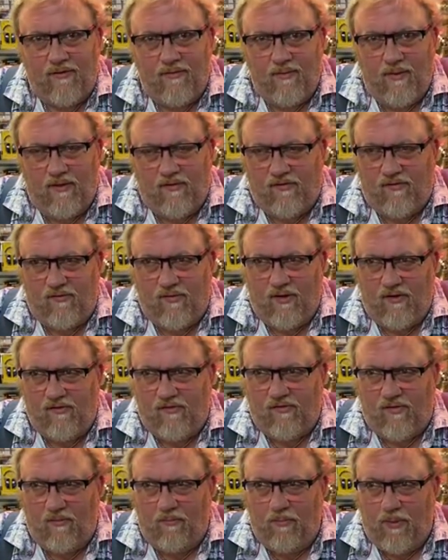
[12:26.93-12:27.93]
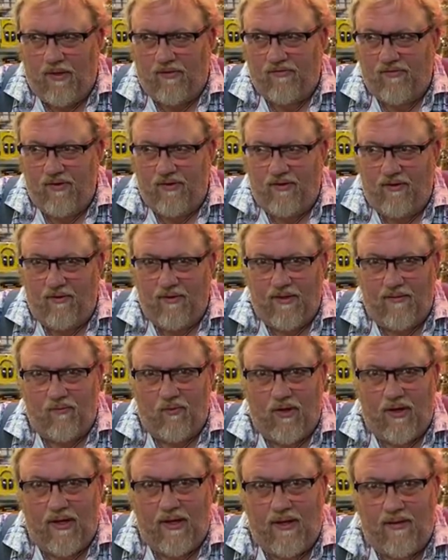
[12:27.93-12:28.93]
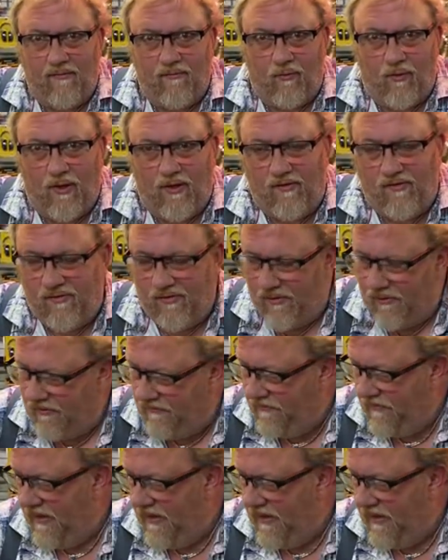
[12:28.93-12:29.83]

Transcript: It's the best thing you could ever have, right? So